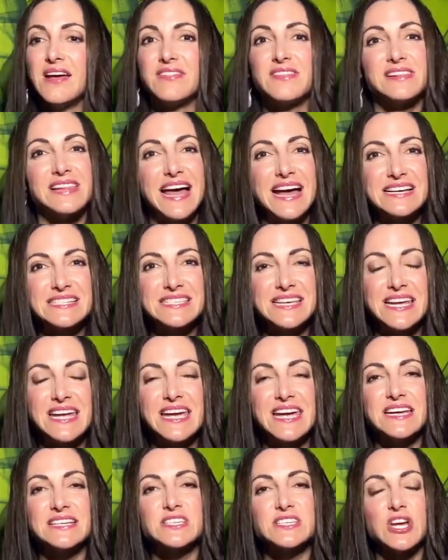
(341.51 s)
The last thing
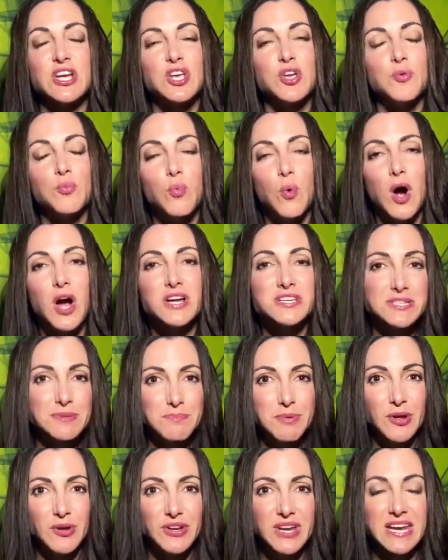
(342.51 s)
is you want to
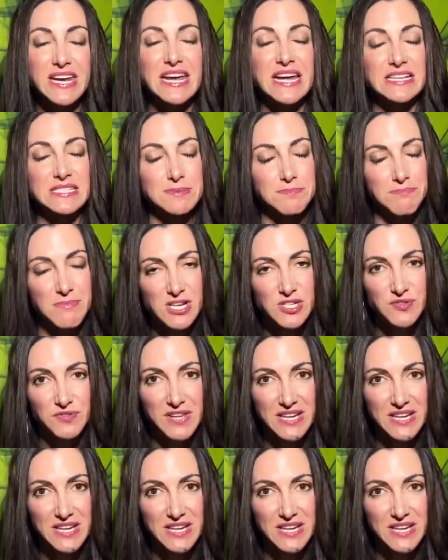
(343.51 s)
build in as much